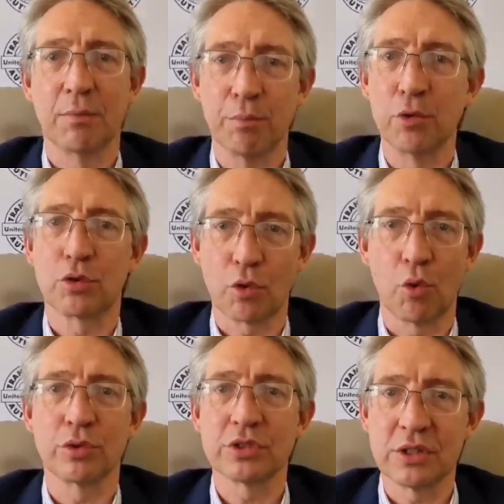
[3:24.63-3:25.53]
moet
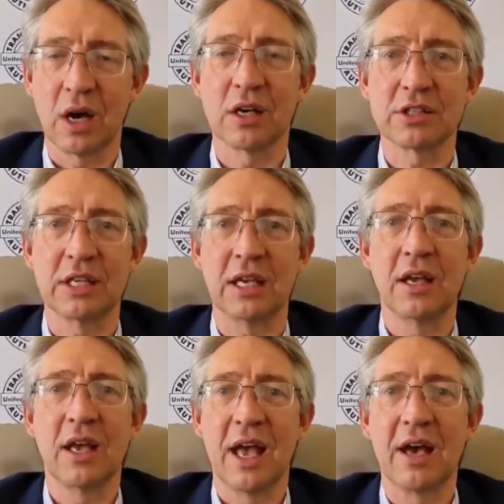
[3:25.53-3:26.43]
ons
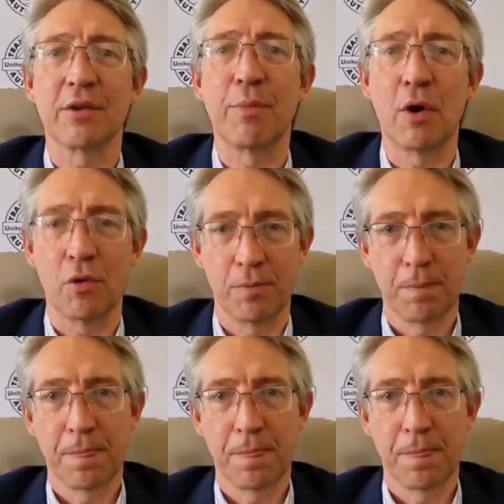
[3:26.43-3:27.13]
nasie herbou.